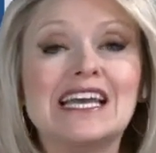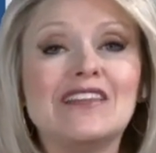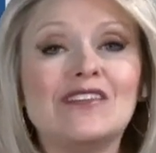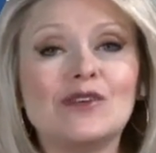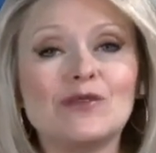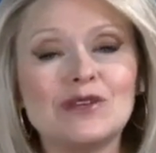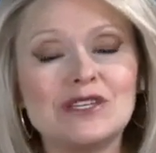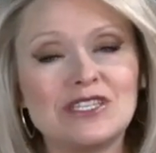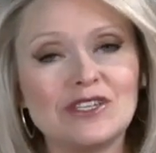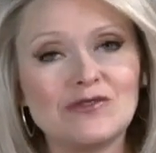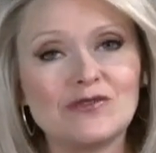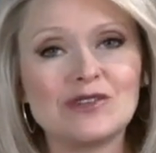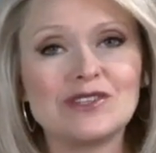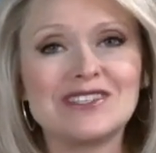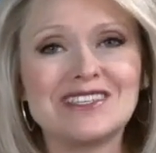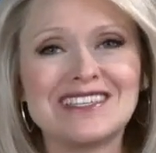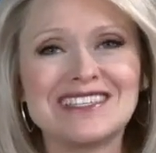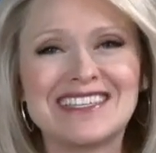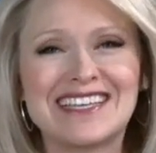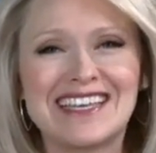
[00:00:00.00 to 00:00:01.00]
The only
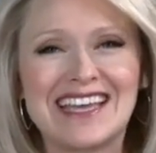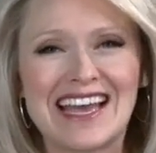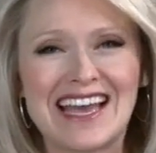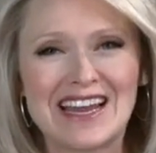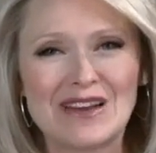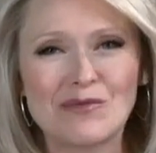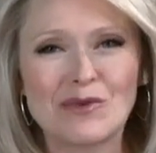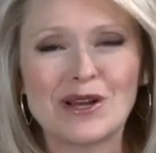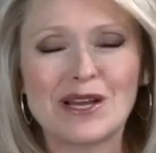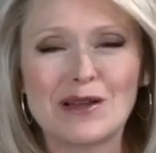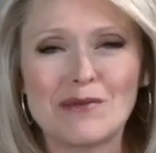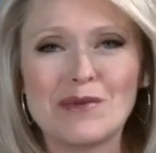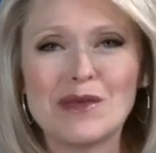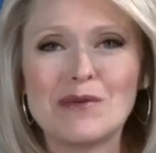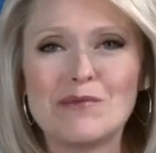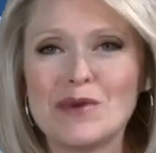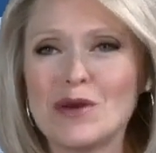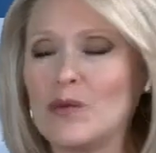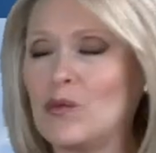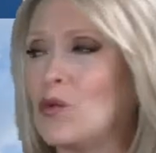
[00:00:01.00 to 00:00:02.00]
difference is, again, we're going to be a
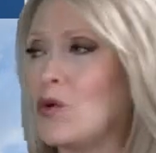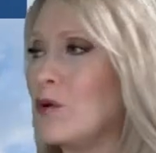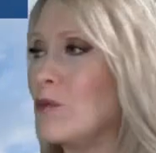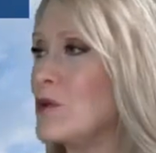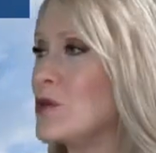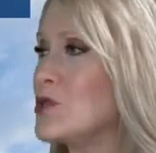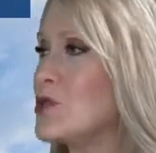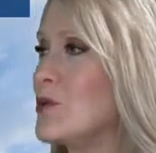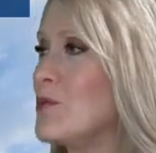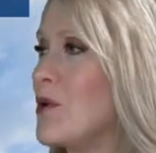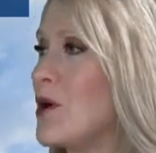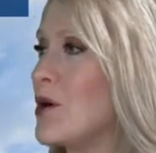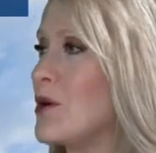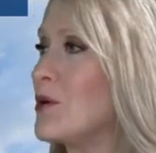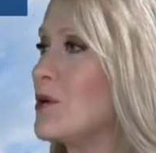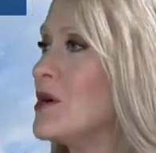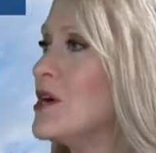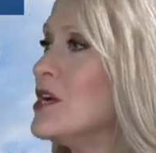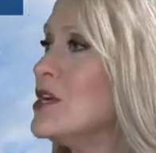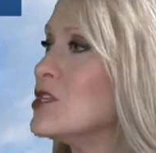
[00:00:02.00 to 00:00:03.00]
bit warmer
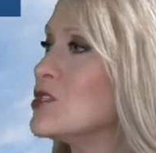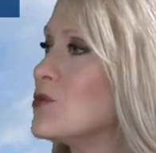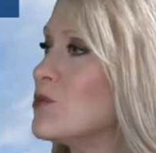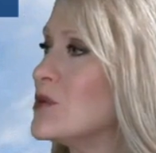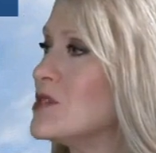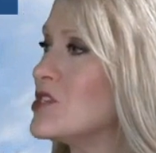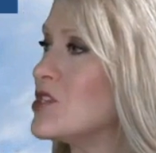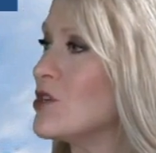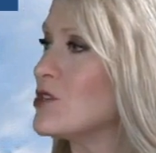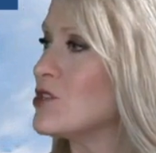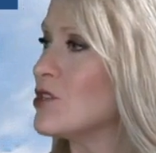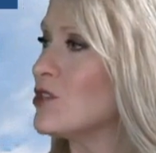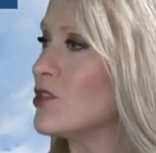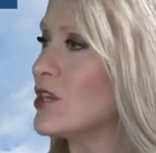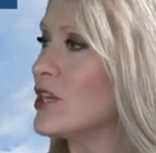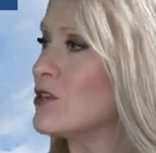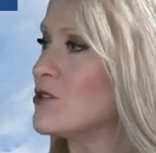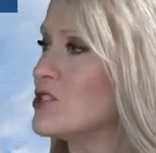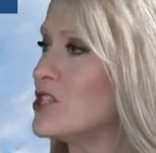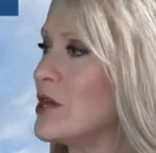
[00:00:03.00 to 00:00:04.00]
tomorrow. So when we start to look
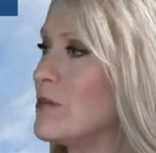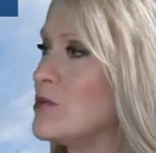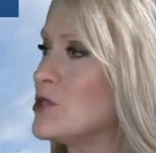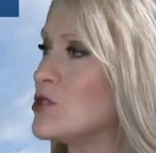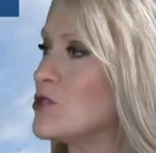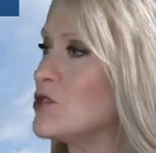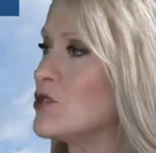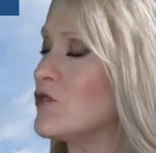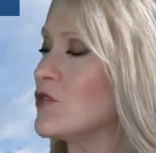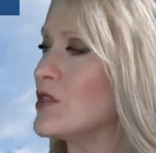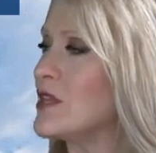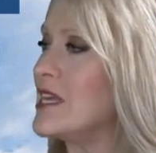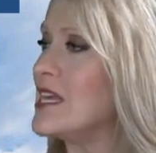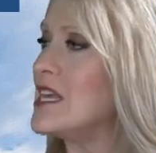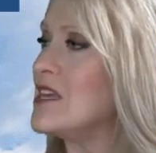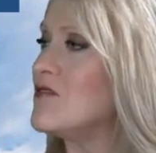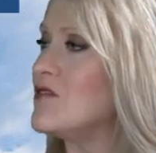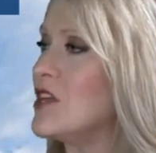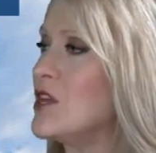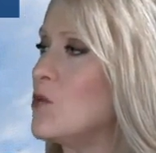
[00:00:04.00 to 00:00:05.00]
at our temperatures for the
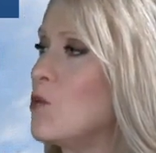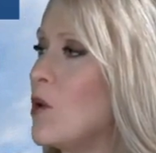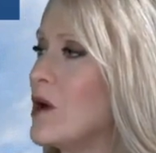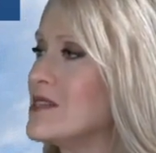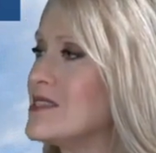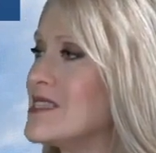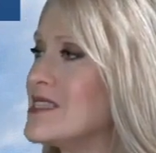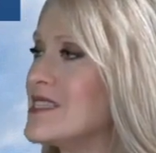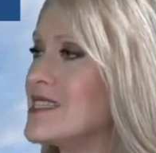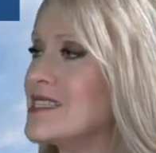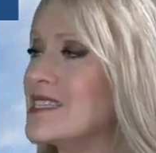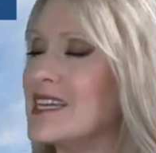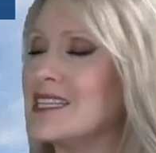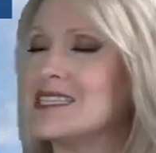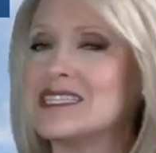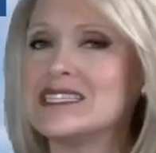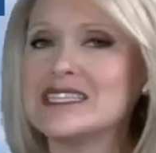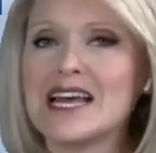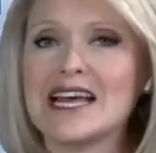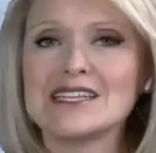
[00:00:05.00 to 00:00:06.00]
evening, once the sun
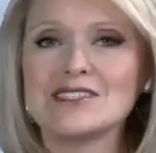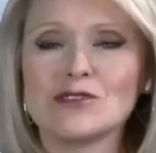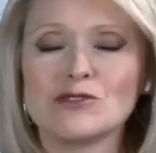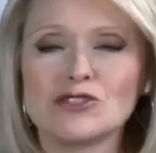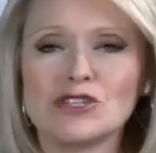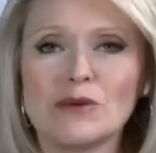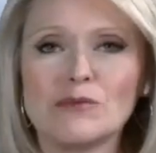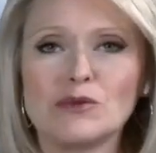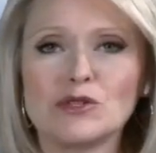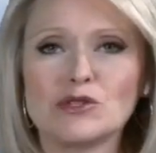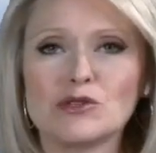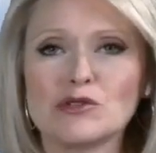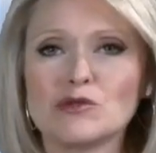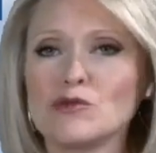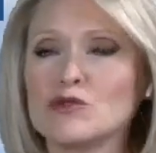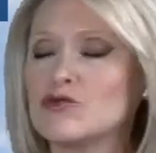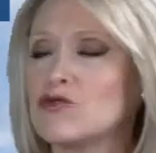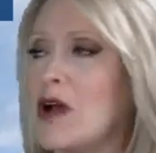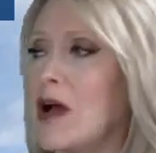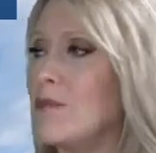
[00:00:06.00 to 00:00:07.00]
sets, our temperatures
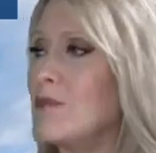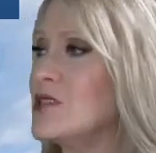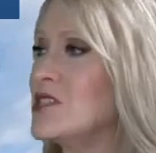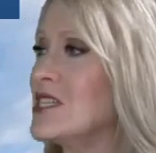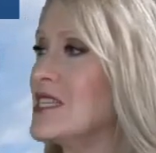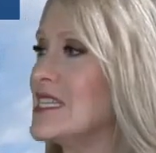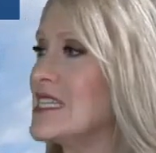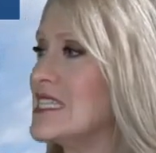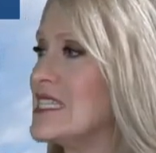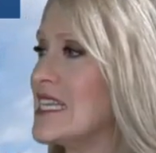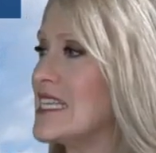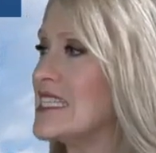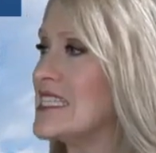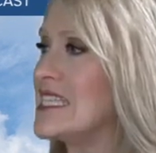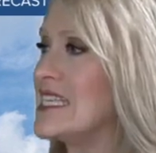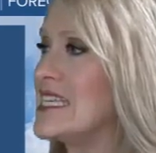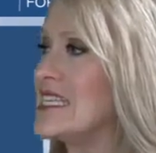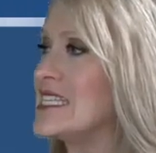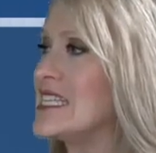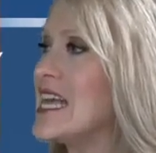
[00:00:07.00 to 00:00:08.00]
will drop into the
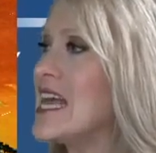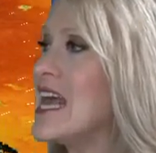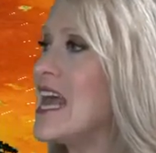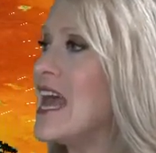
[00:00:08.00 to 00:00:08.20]
60s.